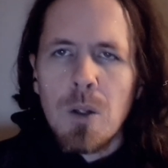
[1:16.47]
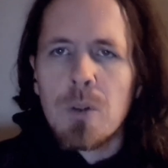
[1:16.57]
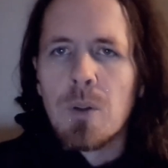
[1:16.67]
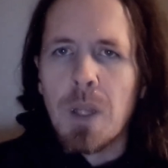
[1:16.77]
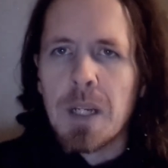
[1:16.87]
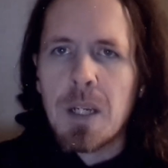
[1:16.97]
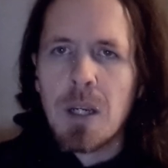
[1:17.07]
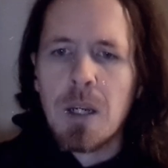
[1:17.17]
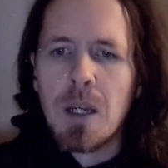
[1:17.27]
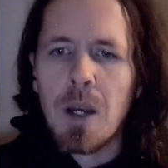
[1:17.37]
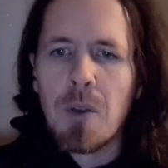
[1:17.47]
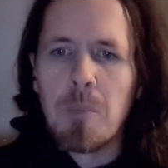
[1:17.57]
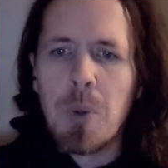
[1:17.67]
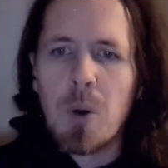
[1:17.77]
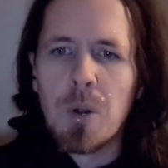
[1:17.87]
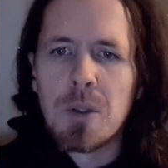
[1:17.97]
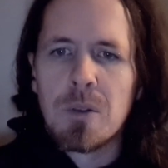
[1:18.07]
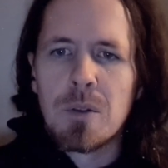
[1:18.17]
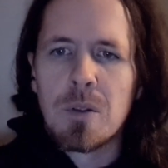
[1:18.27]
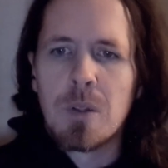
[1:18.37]
so, like how the
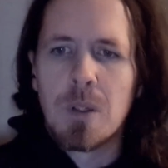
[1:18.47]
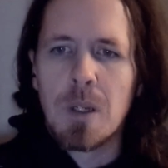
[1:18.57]
poets